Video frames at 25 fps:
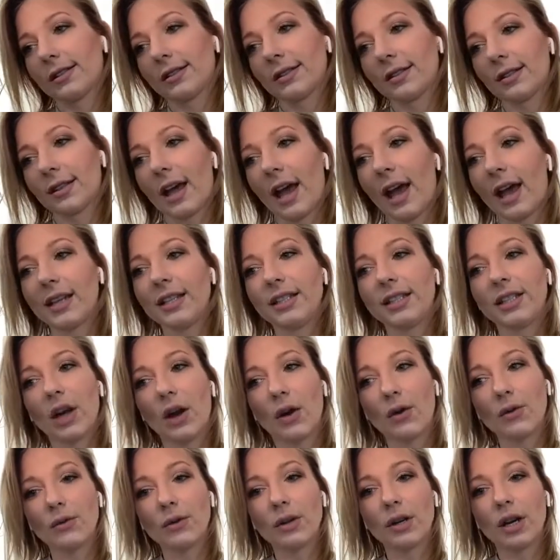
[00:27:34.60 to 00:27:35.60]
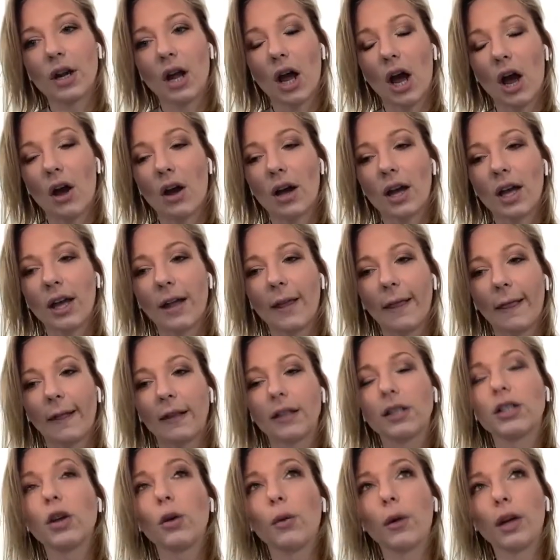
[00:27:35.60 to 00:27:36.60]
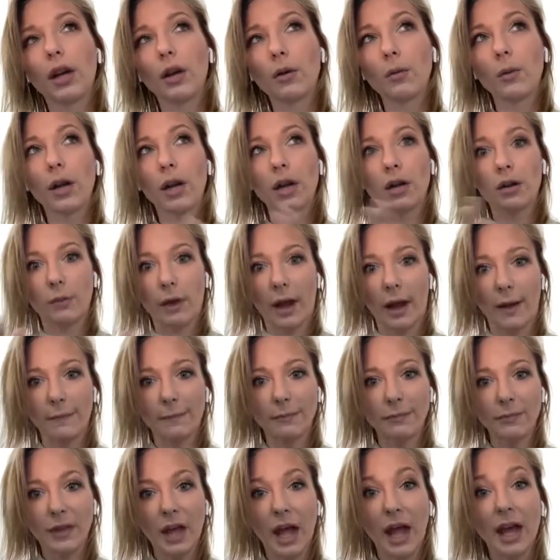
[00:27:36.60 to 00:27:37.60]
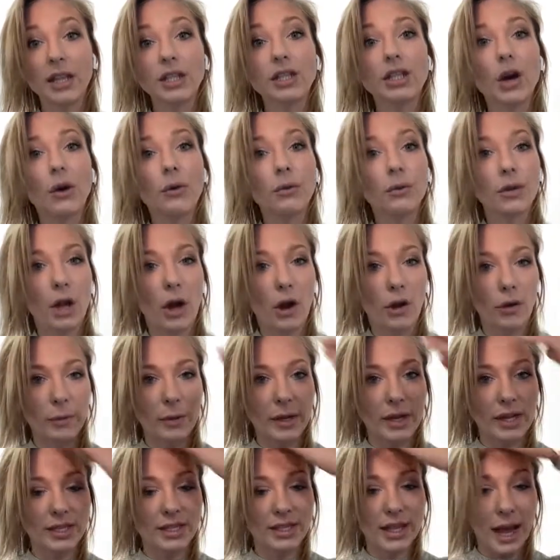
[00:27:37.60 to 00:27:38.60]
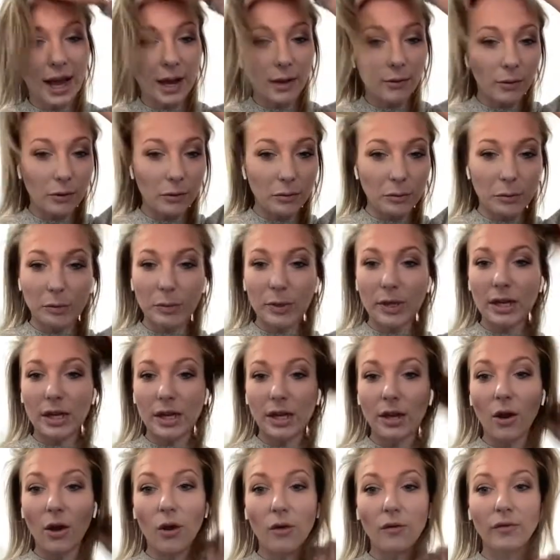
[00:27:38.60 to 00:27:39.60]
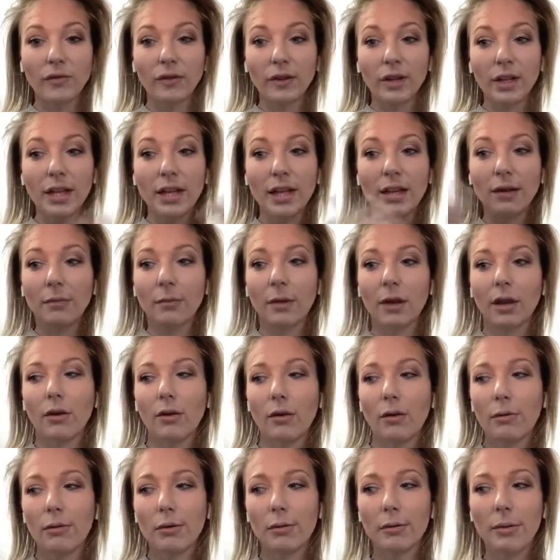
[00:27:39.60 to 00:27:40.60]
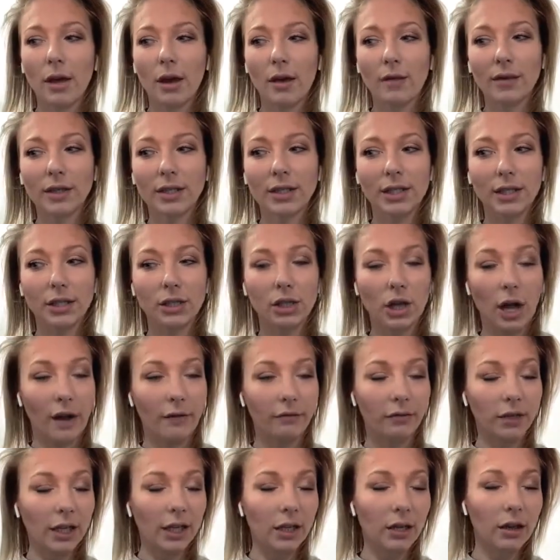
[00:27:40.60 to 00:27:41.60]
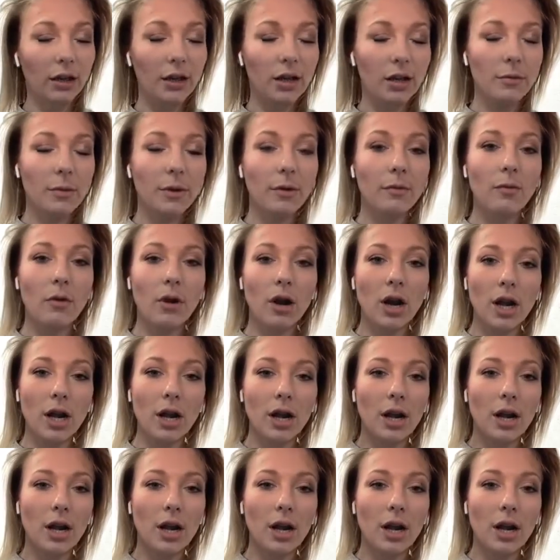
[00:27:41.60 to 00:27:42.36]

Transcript: I don't know. So in a weird way, I don't know, because I will be, hopefully, my goal will be obviously traveling a little bit more.